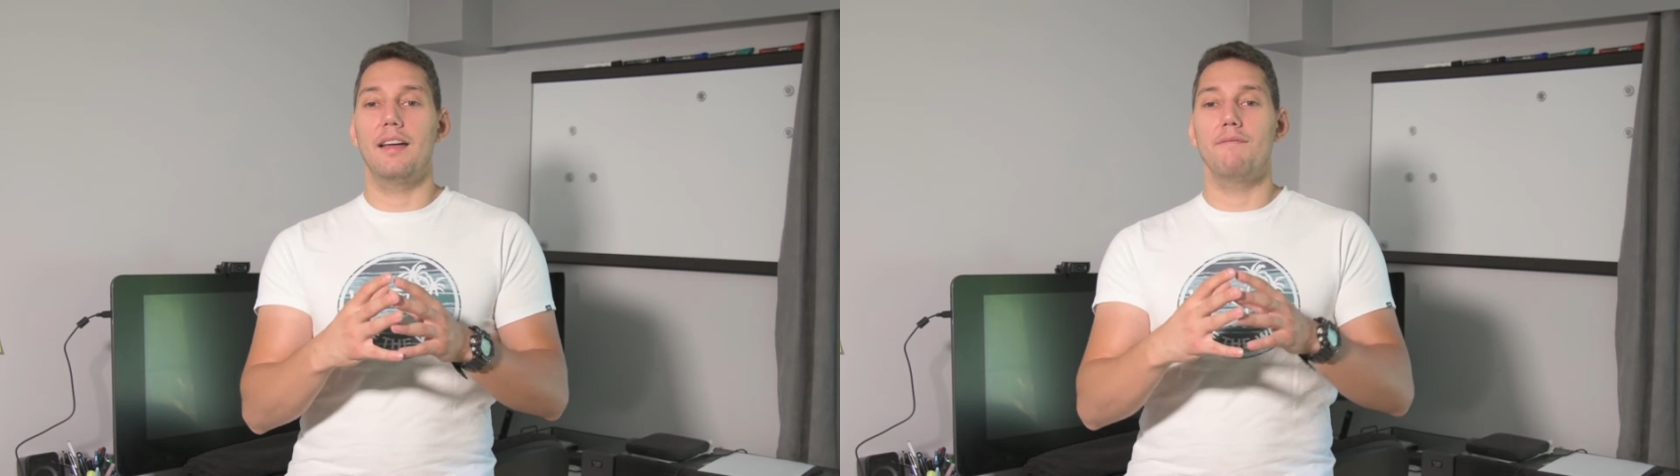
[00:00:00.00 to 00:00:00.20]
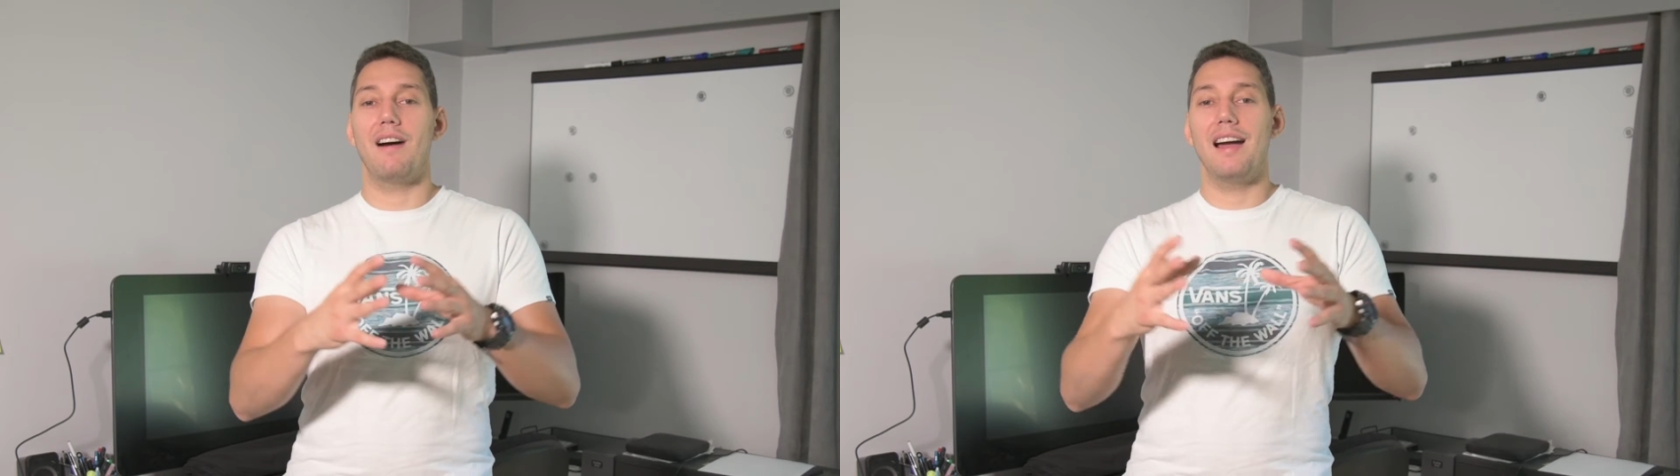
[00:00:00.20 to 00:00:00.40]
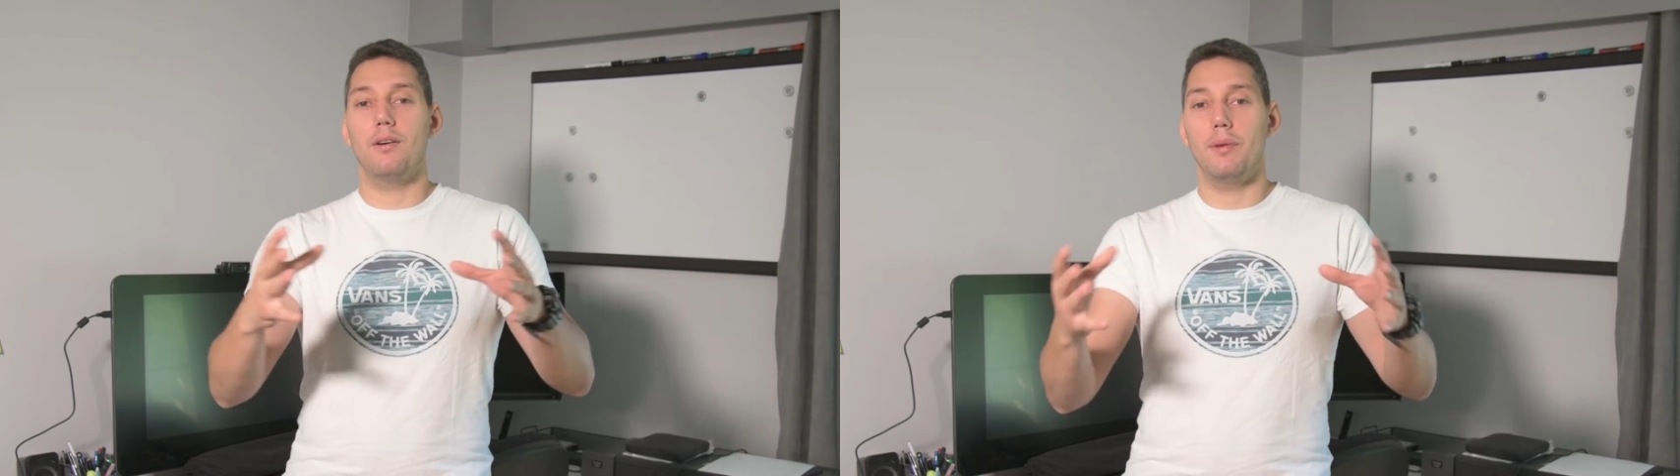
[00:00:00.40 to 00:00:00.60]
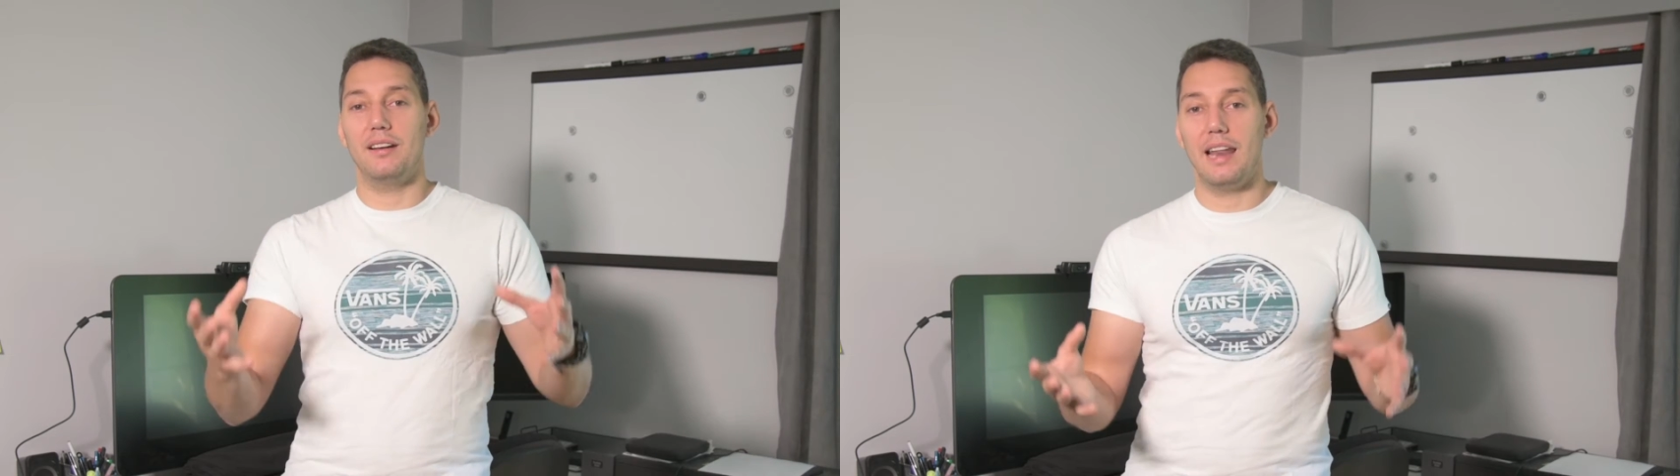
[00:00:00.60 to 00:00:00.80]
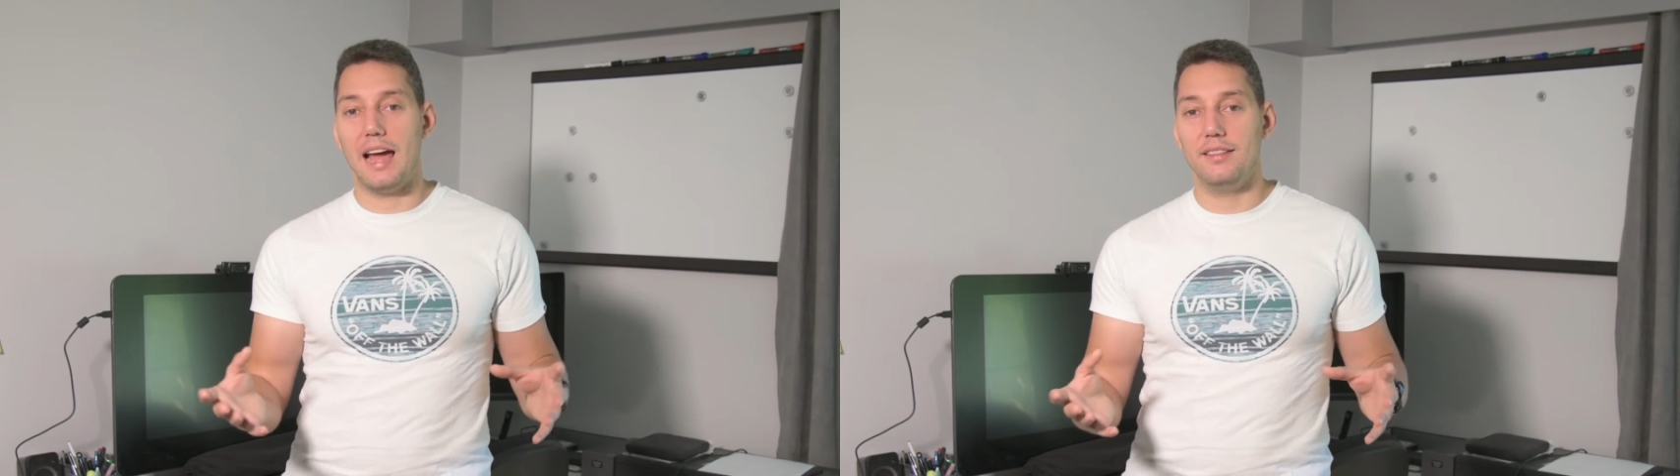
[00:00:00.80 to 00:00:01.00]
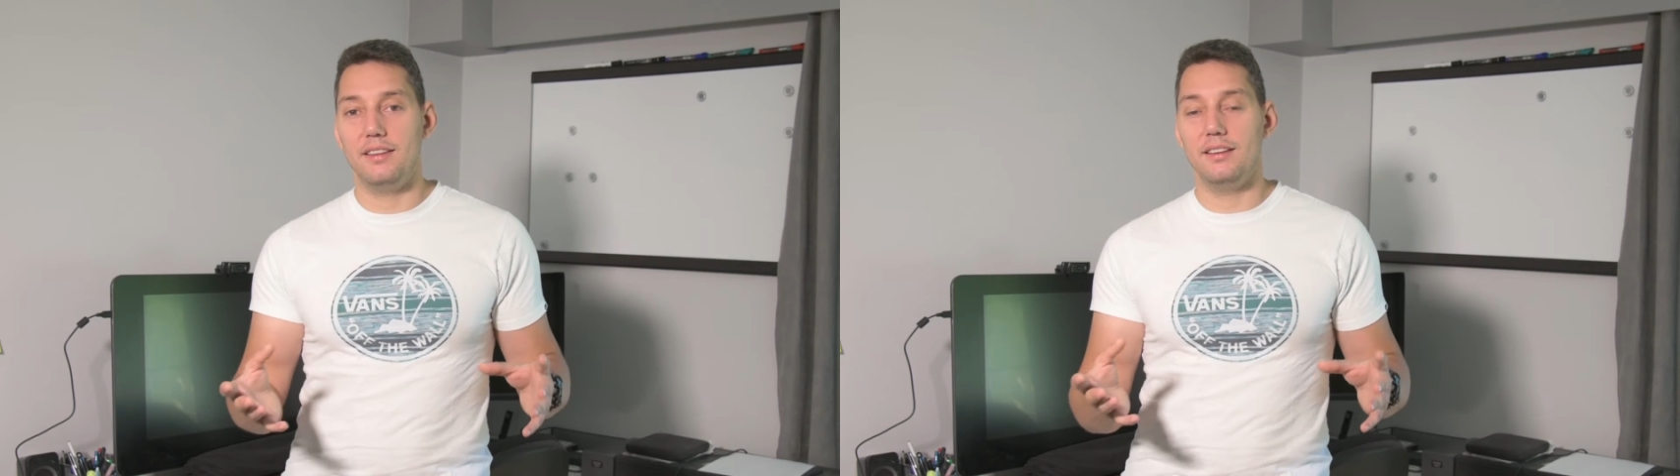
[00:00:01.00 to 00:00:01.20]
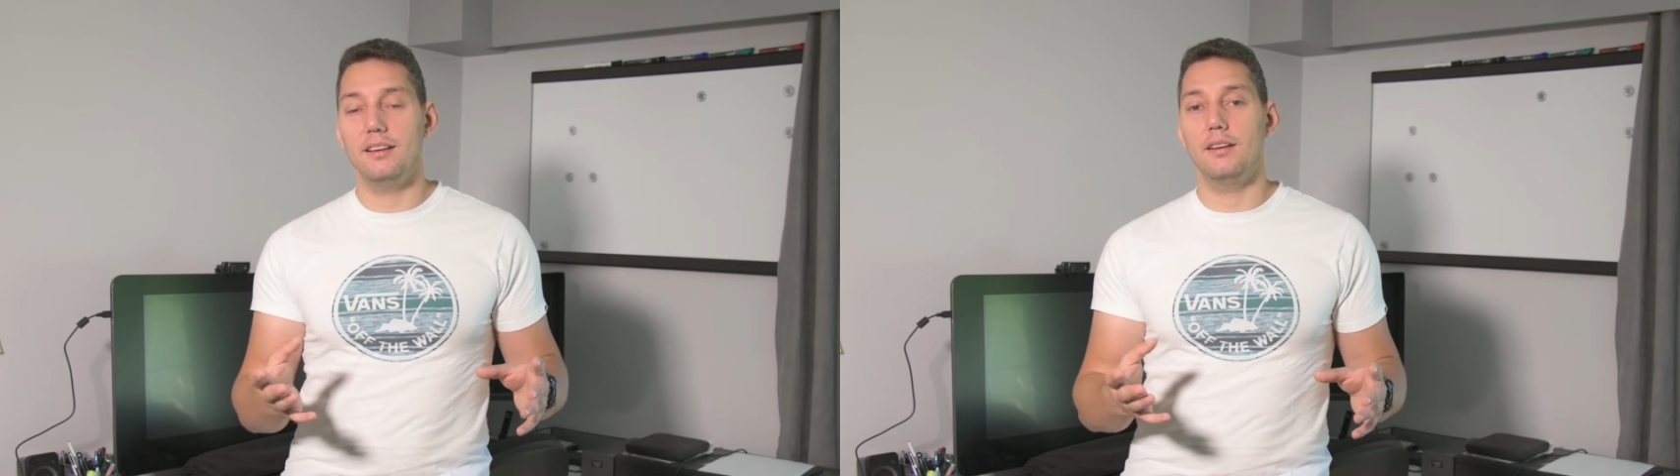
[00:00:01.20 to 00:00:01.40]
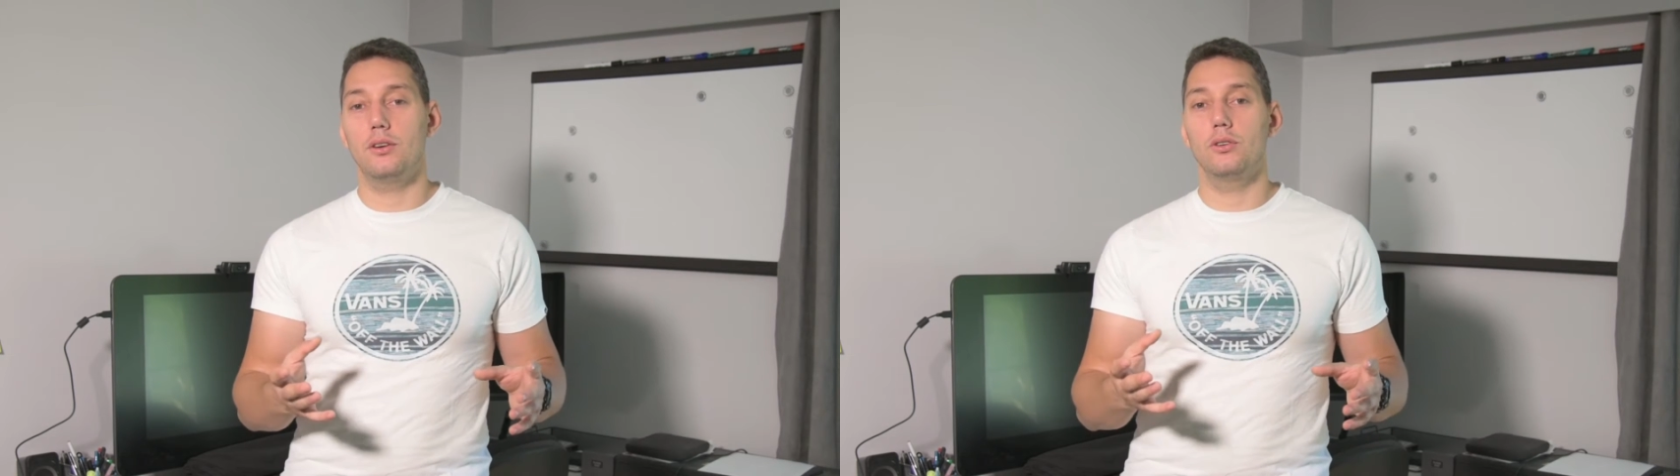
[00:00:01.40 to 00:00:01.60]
environment lighting